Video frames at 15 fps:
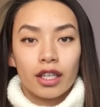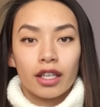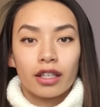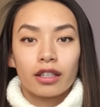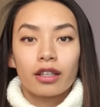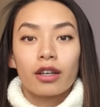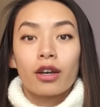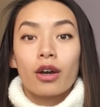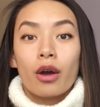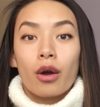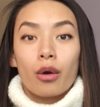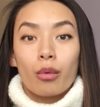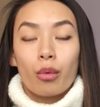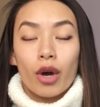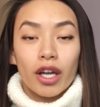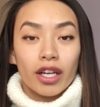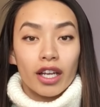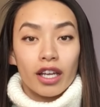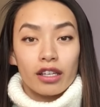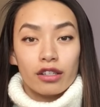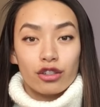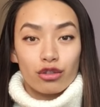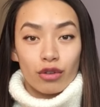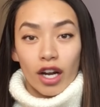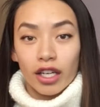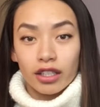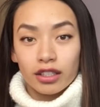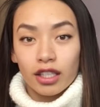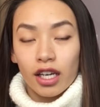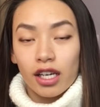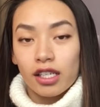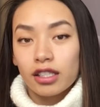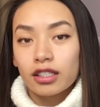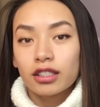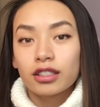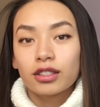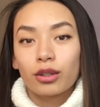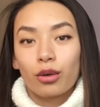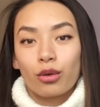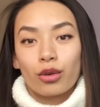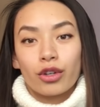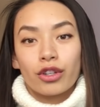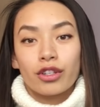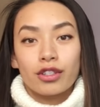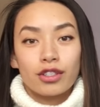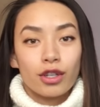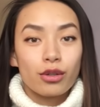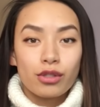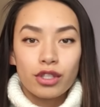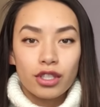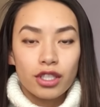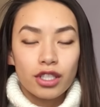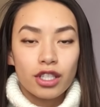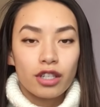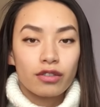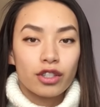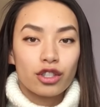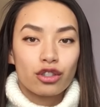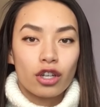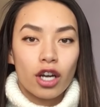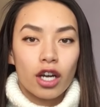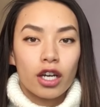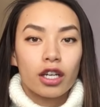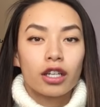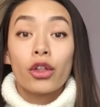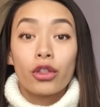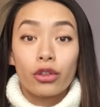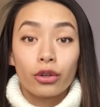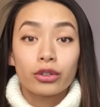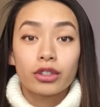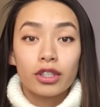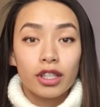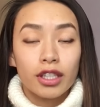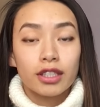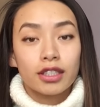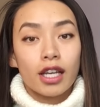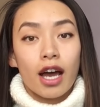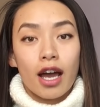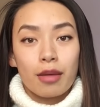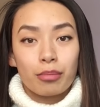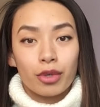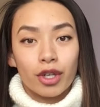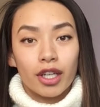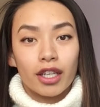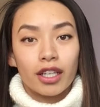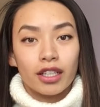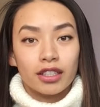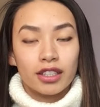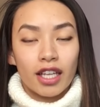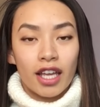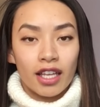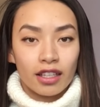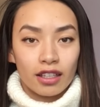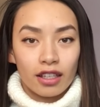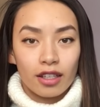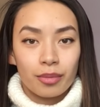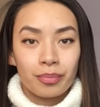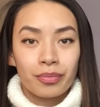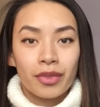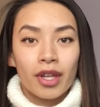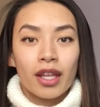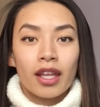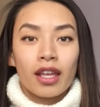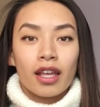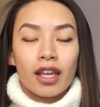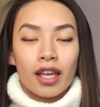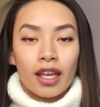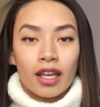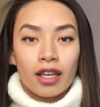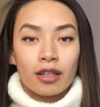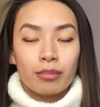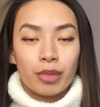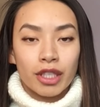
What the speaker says: like what a drug does or the dosage of a drug, those are things that I put into Anki. And